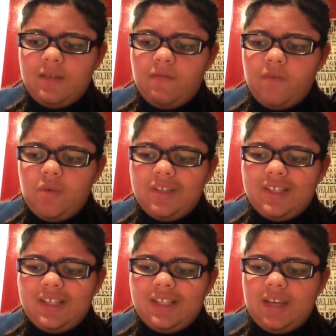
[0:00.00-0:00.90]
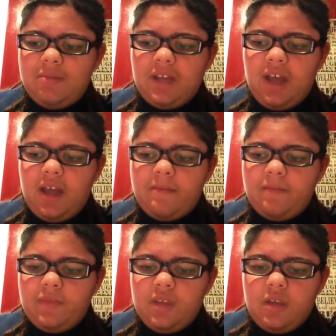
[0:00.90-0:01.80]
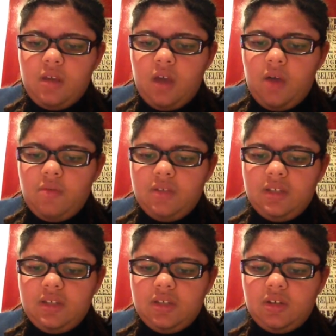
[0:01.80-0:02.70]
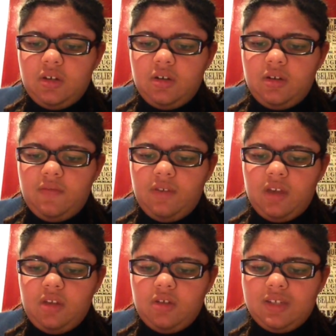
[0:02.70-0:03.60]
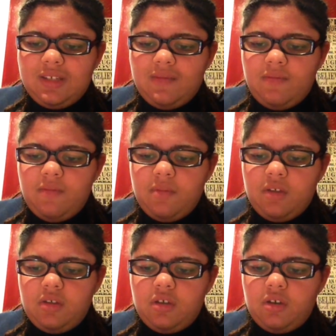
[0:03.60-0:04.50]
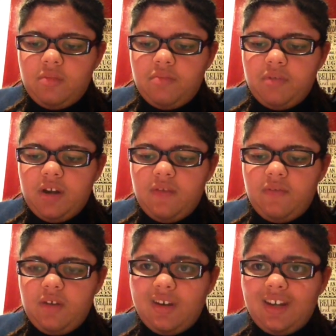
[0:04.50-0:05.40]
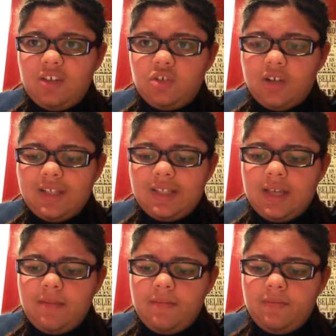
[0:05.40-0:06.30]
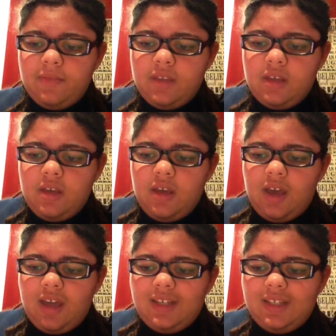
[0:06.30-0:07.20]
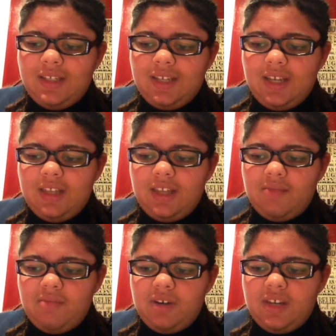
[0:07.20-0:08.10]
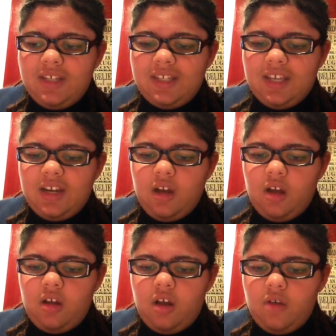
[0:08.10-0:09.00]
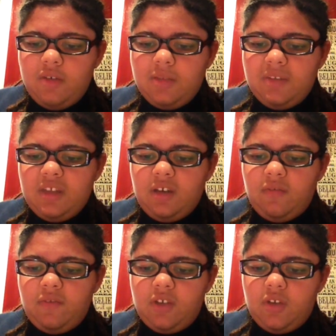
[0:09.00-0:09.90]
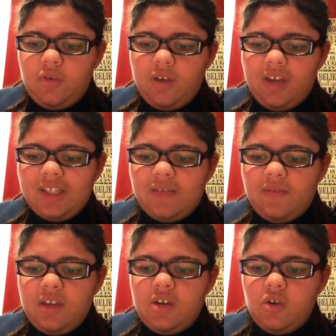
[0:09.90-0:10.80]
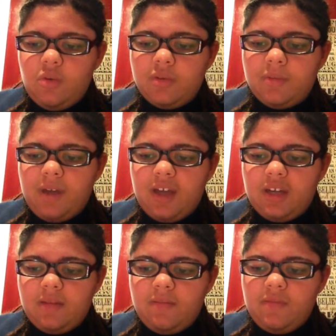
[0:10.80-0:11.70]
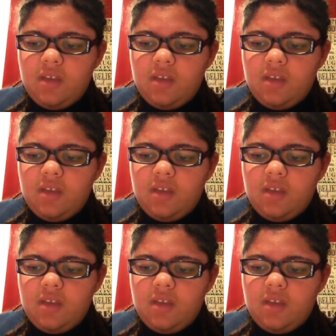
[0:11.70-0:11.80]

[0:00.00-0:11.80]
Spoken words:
and focused at the same time. I wasn't certain if he looked familiar, but I felt I could trust him. I didn't say anything, but he said, 'I'll always be there for you,' as if he knew I was behind him.